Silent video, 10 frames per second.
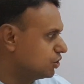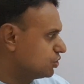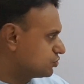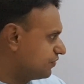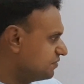
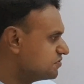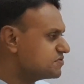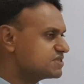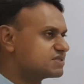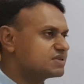So when we were
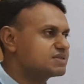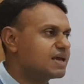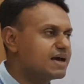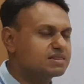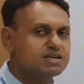discussing
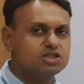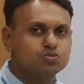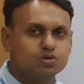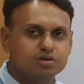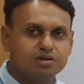ethics,
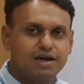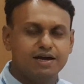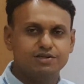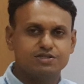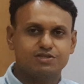we
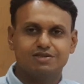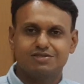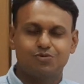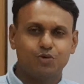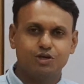had discussed
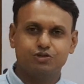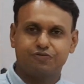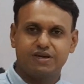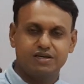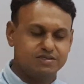a range of
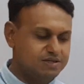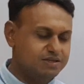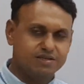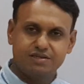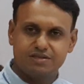case
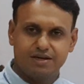studies.